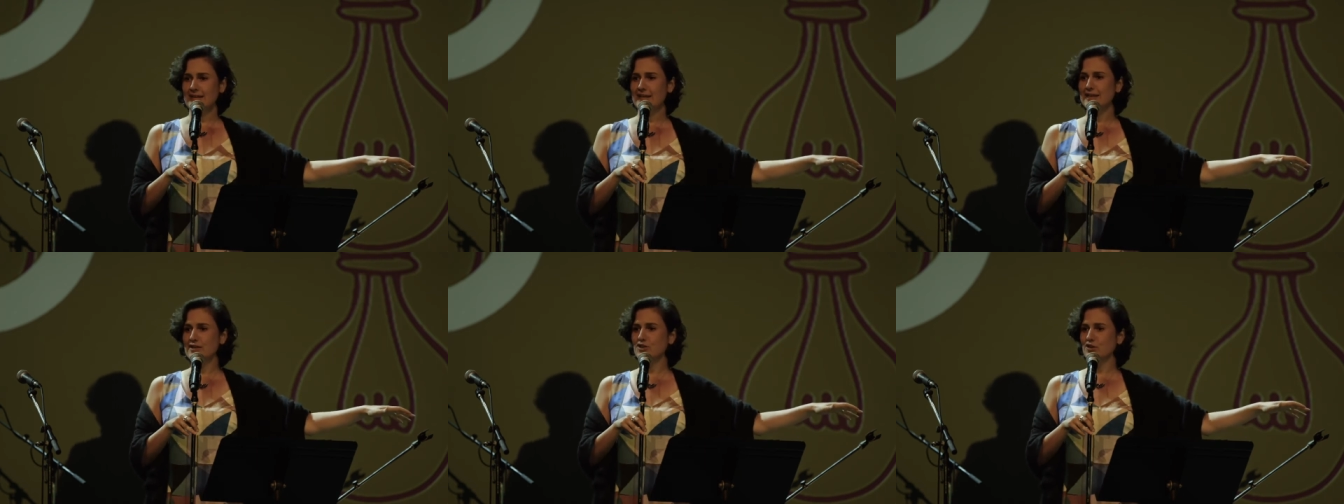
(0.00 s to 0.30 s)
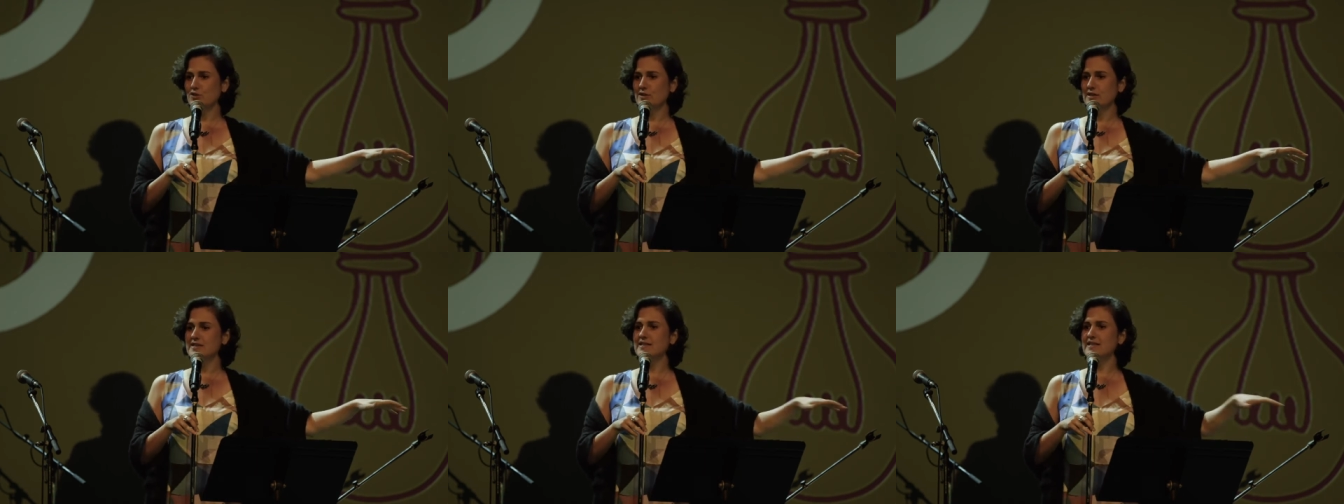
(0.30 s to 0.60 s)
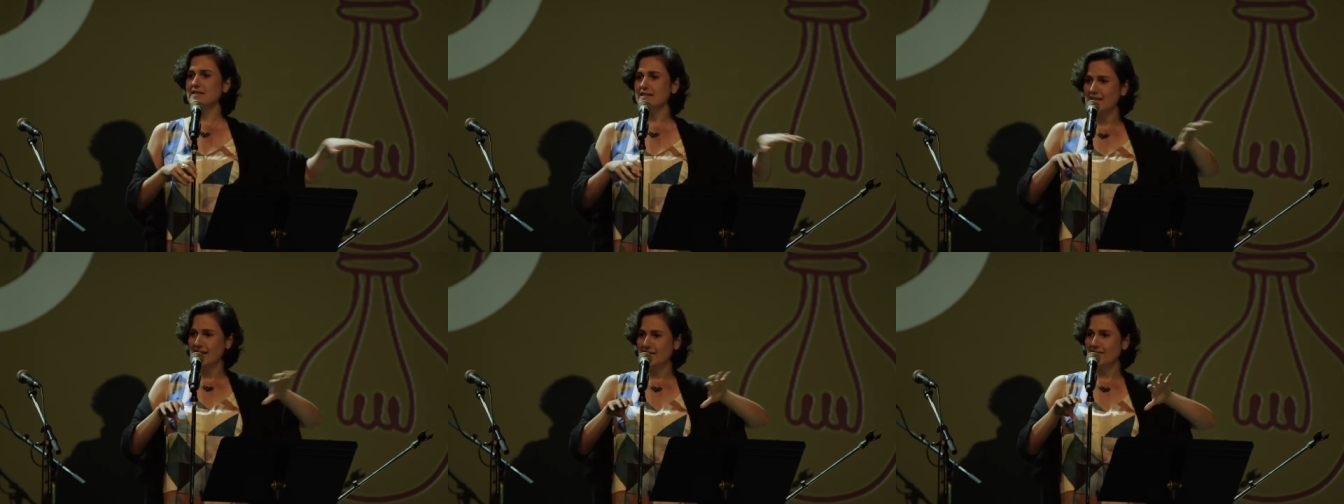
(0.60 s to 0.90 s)
into the
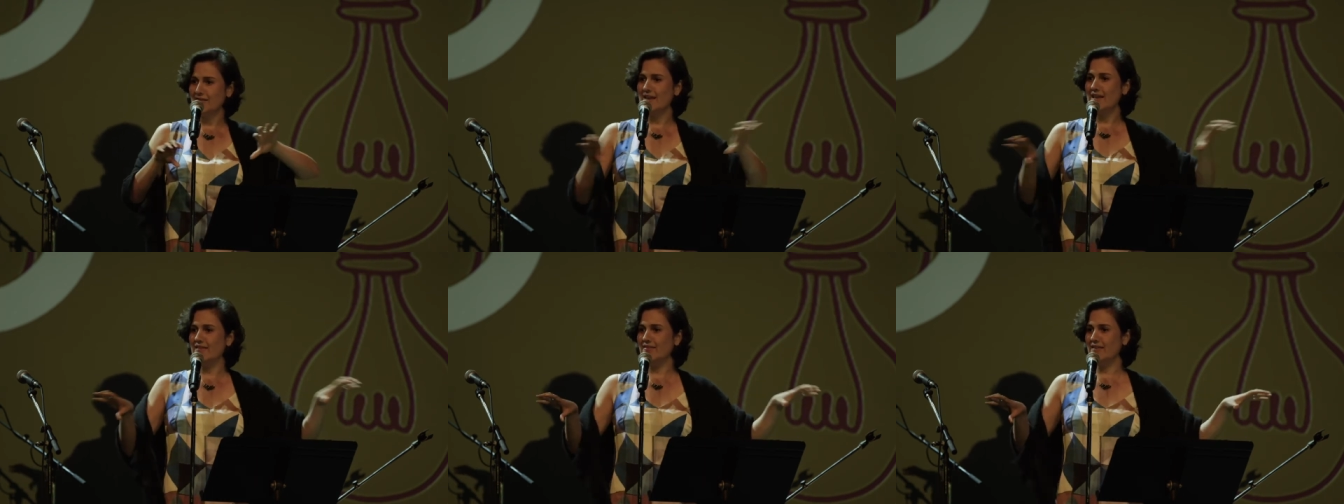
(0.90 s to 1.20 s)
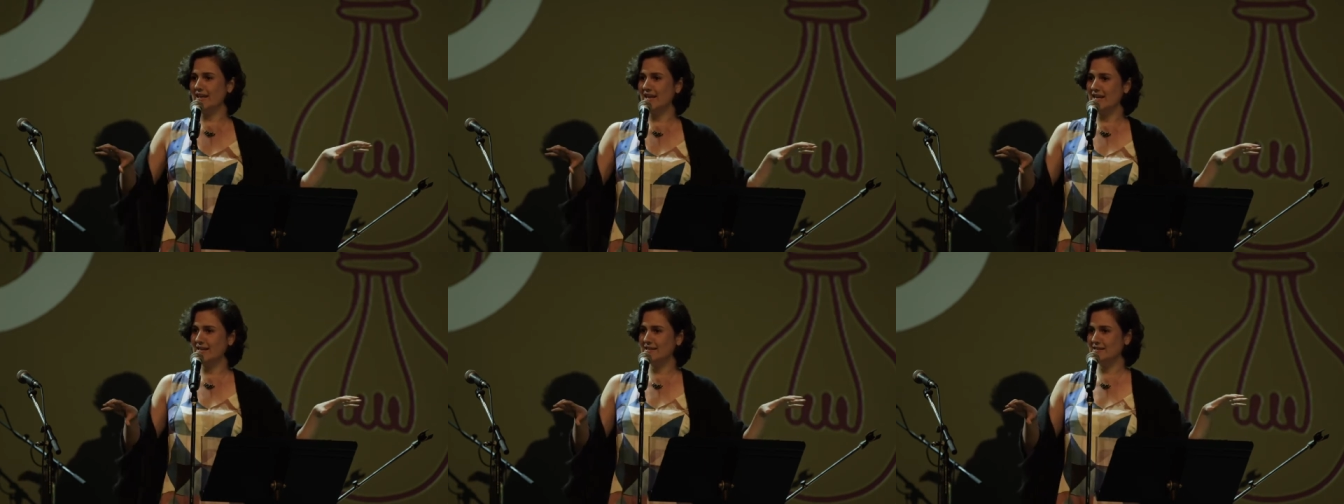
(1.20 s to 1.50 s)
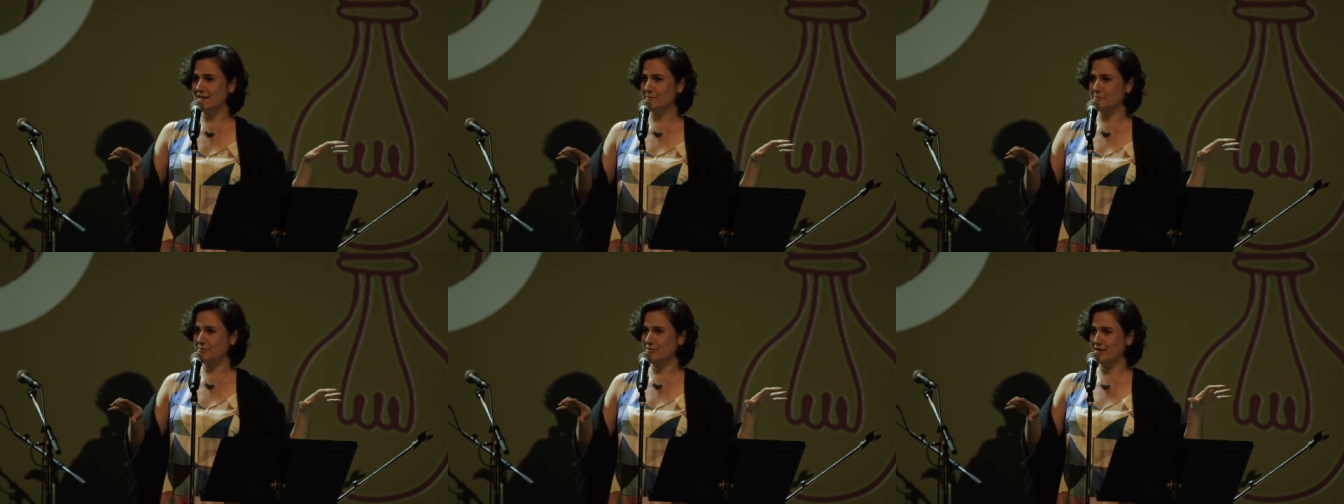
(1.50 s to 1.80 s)
sea and then they get
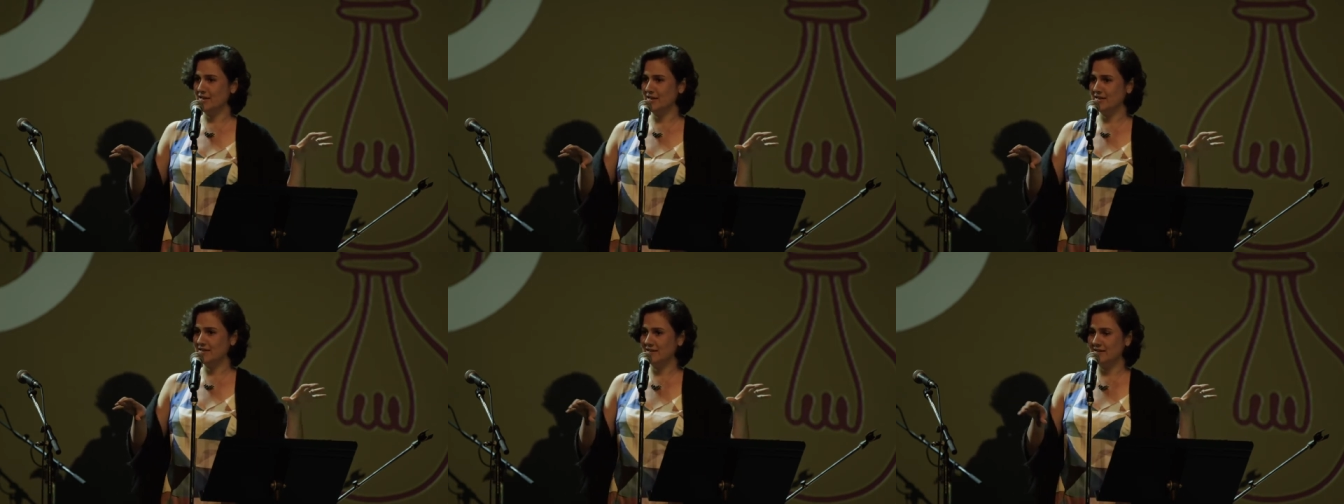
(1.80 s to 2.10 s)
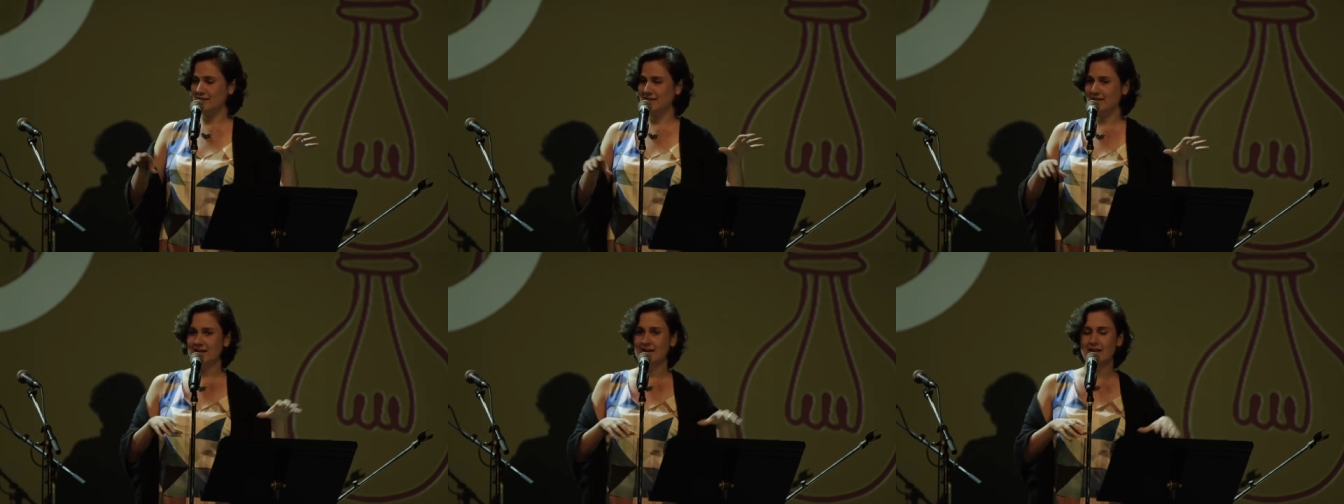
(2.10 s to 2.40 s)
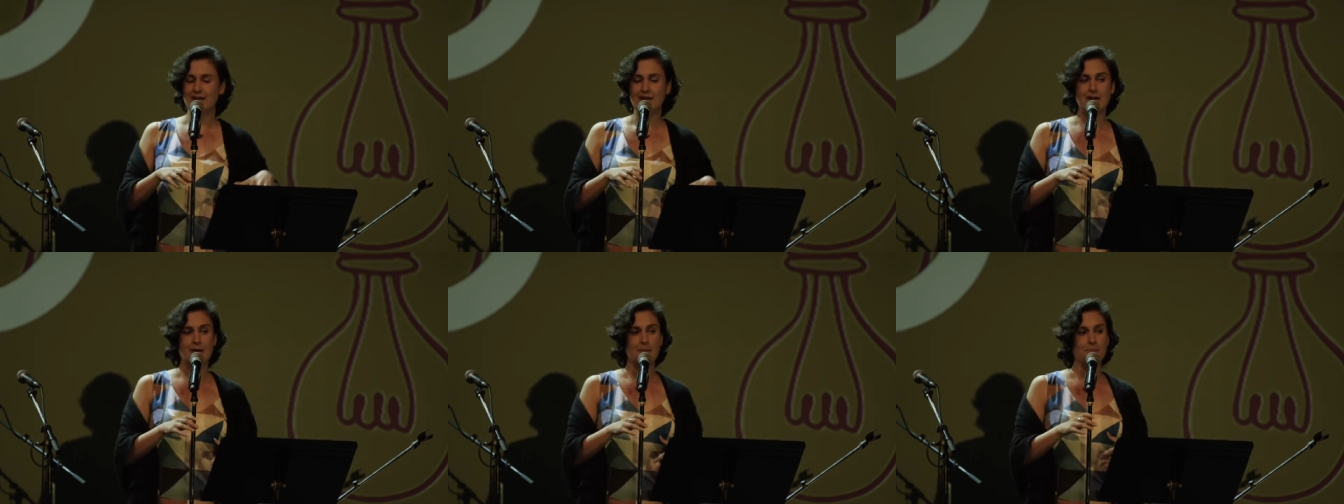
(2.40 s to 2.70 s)
separated.
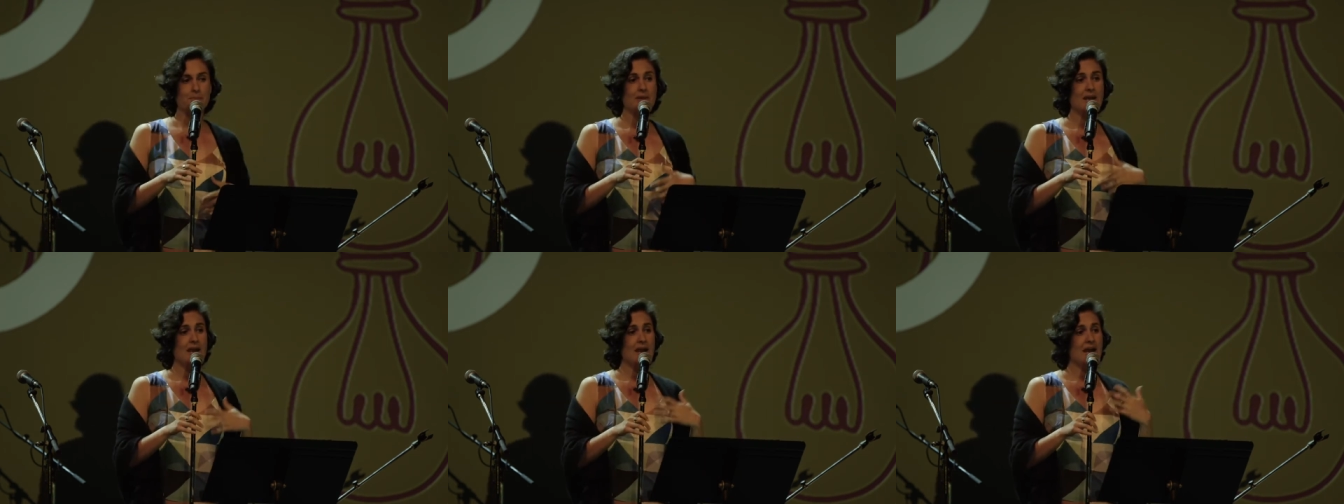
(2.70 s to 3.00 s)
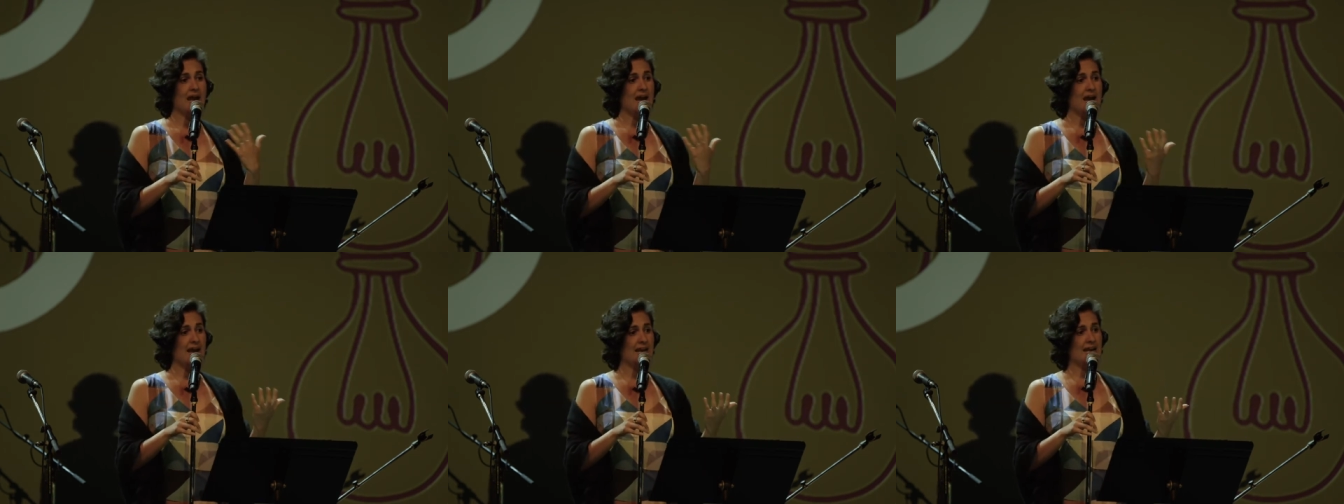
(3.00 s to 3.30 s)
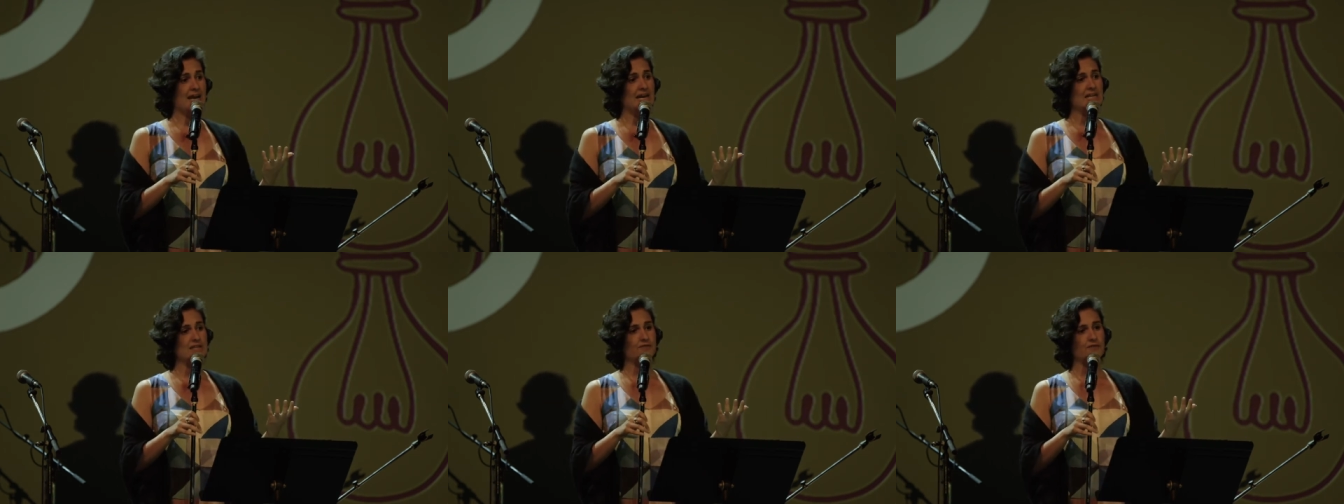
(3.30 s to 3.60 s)

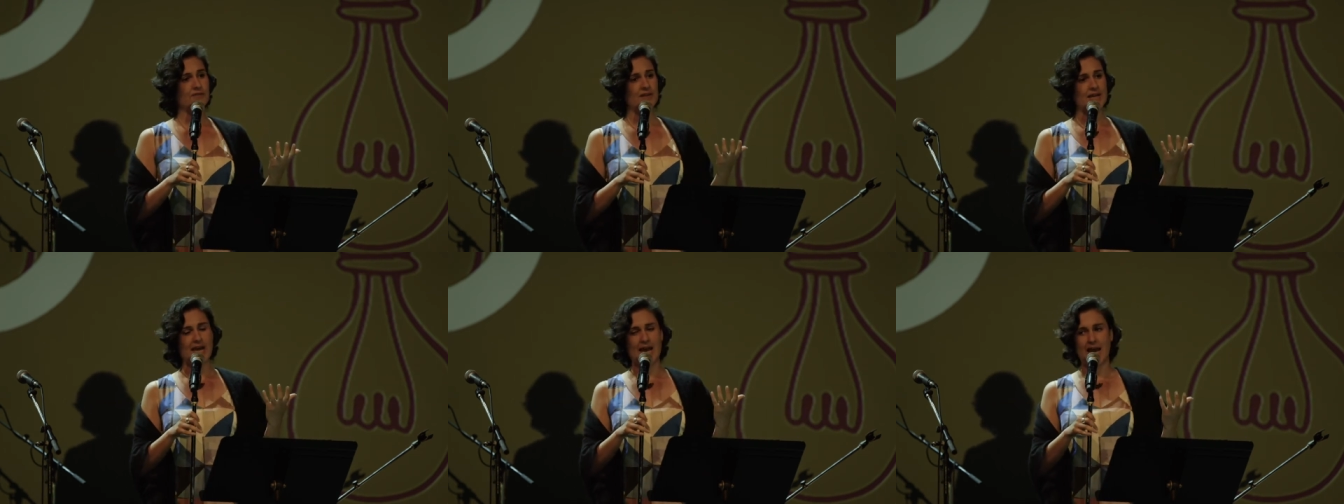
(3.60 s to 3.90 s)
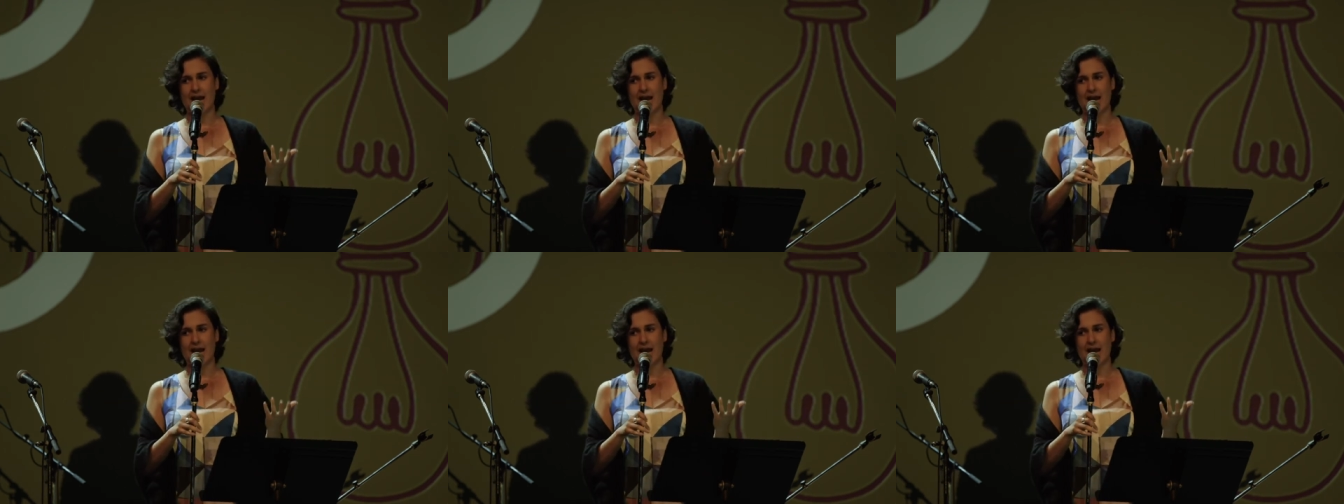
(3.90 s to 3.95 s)
And as for their